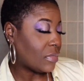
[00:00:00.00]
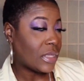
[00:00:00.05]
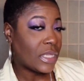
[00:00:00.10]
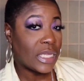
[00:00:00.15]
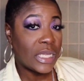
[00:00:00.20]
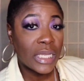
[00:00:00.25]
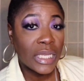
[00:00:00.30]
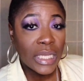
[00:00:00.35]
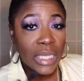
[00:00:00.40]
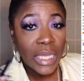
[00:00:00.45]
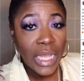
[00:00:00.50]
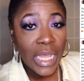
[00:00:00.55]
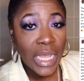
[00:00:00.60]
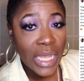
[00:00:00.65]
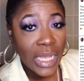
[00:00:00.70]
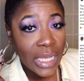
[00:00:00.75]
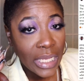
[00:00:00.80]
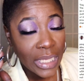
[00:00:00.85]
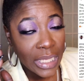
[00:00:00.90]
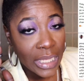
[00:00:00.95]
this
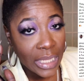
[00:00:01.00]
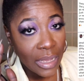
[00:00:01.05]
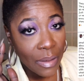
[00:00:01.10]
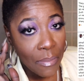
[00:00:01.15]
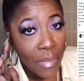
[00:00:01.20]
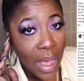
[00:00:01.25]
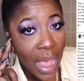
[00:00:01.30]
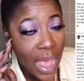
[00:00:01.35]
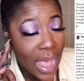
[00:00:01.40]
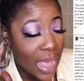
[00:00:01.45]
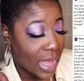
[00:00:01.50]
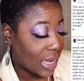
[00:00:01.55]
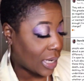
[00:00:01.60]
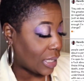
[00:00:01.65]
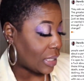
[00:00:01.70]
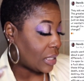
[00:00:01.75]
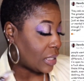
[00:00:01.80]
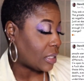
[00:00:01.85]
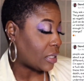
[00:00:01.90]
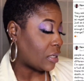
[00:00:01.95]
is the
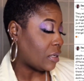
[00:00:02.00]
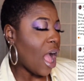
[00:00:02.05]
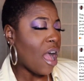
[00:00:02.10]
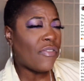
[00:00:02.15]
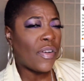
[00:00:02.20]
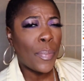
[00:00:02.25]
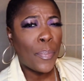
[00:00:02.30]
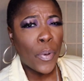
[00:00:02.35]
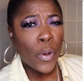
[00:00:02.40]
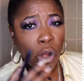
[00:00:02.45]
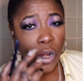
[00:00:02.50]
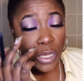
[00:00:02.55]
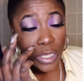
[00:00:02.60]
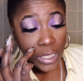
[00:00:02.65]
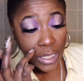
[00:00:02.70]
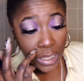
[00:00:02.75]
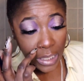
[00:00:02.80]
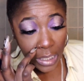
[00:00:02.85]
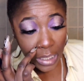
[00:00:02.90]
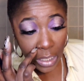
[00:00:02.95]
mind of a
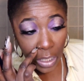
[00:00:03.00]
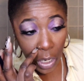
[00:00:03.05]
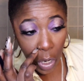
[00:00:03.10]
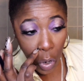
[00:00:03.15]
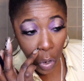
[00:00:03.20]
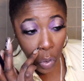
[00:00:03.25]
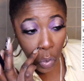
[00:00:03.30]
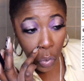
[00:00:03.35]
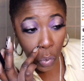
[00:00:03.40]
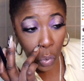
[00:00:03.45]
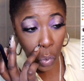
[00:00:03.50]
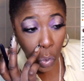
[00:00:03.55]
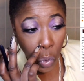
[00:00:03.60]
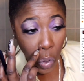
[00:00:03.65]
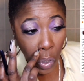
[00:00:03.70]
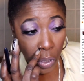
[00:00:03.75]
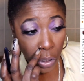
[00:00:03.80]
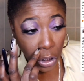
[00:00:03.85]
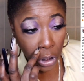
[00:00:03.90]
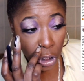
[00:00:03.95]
person
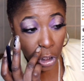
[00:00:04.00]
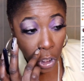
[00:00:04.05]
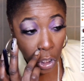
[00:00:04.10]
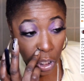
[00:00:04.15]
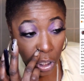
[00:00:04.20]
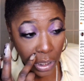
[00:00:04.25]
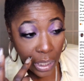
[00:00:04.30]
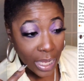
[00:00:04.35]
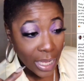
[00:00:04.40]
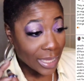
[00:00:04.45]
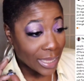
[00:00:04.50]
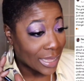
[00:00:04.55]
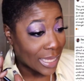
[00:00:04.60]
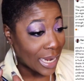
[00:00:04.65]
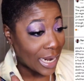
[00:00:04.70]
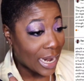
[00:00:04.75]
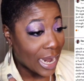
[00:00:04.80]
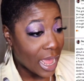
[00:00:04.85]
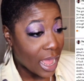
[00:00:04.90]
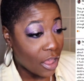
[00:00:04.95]
who took
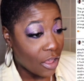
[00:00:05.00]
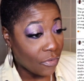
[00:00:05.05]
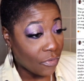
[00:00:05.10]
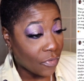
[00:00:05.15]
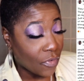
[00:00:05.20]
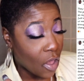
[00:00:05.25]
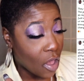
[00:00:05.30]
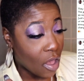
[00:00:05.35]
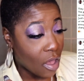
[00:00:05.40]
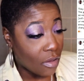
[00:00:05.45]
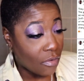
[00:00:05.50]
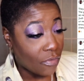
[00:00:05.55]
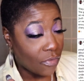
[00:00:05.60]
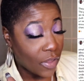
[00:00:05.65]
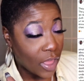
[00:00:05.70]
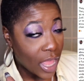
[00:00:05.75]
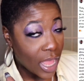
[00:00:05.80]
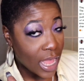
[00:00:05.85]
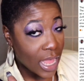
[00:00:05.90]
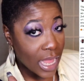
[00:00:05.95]
the life of
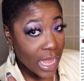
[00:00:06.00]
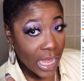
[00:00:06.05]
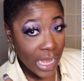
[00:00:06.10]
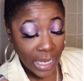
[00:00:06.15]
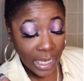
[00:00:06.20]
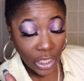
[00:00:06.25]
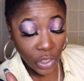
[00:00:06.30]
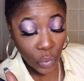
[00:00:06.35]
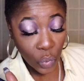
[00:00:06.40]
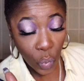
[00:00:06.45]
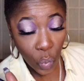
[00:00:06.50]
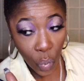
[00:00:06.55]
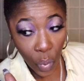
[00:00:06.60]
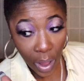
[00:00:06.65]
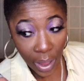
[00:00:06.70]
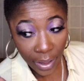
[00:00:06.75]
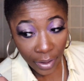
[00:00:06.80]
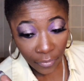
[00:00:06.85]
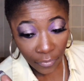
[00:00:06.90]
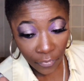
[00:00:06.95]
his
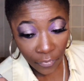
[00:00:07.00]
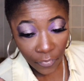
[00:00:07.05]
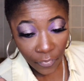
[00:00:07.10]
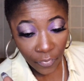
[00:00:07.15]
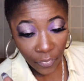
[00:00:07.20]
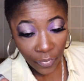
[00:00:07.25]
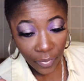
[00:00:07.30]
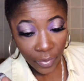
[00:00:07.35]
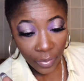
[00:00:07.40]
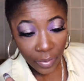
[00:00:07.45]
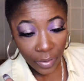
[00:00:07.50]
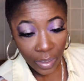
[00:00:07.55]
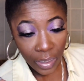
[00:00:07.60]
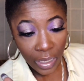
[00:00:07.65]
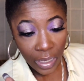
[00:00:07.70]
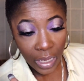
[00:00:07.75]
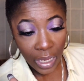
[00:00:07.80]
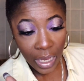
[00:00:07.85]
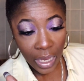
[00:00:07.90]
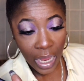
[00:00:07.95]
wife
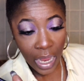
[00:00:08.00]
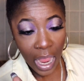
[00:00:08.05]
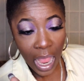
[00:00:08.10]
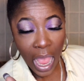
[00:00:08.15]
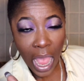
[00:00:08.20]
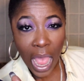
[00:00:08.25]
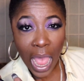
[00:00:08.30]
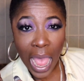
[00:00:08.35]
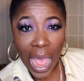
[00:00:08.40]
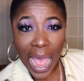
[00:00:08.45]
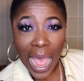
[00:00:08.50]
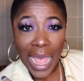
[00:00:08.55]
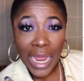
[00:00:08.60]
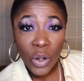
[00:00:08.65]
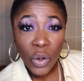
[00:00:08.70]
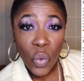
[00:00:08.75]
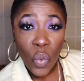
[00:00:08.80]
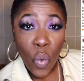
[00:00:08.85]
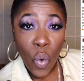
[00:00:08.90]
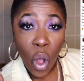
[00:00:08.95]

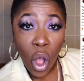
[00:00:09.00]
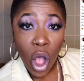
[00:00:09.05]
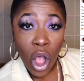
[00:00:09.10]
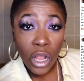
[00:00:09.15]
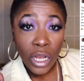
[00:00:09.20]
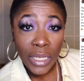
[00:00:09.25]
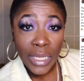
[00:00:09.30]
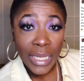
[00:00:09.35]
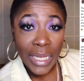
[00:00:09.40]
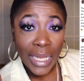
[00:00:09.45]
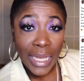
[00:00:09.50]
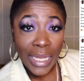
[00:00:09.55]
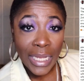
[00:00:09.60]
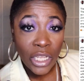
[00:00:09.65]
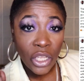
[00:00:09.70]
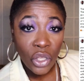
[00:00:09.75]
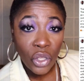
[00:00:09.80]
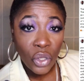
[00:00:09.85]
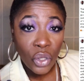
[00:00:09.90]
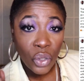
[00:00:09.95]
and walked
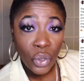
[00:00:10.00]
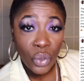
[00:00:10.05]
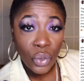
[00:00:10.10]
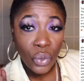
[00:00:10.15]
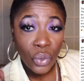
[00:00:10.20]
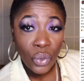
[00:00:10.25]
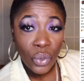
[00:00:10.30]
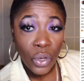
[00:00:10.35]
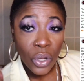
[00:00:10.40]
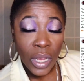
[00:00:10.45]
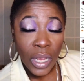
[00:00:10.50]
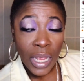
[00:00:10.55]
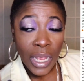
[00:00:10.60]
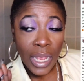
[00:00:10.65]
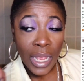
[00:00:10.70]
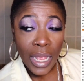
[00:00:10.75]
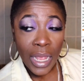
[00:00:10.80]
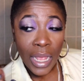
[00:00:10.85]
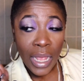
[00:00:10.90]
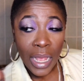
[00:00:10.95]
into
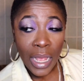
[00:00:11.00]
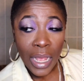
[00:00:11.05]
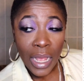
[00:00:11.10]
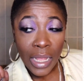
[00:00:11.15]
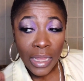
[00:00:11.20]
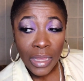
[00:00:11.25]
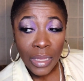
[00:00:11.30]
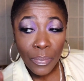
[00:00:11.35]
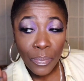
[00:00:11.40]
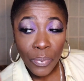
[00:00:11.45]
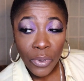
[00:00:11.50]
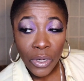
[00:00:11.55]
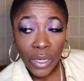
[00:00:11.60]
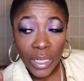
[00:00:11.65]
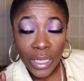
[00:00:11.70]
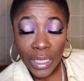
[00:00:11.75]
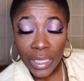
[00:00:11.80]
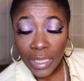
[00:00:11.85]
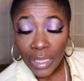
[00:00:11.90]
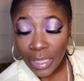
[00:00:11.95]
the
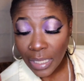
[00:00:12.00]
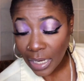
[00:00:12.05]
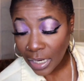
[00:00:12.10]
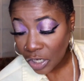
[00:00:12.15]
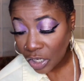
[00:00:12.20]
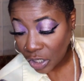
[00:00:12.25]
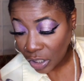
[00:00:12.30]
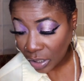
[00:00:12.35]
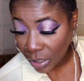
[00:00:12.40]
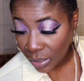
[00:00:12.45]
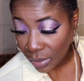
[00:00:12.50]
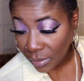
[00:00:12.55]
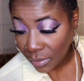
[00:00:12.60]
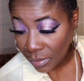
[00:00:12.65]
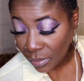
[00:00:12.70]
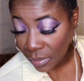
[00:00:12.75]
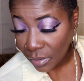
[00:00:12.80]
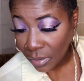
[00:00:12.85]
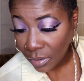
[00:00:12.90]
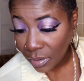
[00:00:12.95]
police
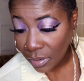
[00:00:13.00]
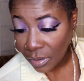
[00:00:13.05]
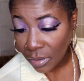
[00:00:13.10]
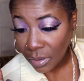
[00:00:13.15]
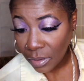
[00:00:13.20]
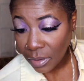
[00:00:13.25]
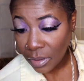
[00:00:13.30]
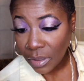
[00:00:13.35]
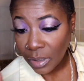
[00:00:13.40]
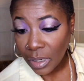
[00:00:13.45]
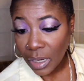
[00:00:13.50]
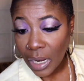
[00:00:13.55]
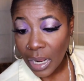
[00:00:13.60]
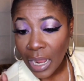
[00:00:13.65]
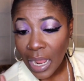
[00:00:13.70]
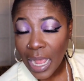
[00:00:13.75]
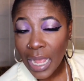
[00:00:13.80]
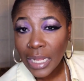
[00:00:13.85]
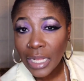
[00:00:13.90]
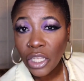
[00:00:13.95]
station
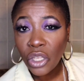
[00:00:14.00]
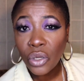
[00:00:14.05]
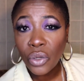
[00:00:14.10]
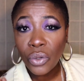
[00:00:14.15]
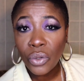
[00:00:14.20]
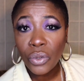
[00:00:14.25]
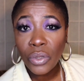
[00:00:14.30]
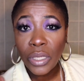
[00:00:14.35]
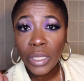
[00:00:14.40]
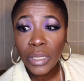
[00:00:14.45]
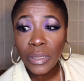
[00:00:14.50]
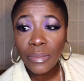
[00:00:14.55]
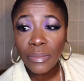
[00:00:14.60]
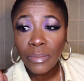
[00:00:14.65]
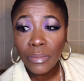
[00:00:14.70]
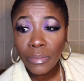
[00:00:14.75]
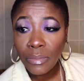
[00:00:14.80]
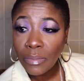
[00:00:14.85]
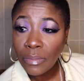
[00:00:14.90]
and told them,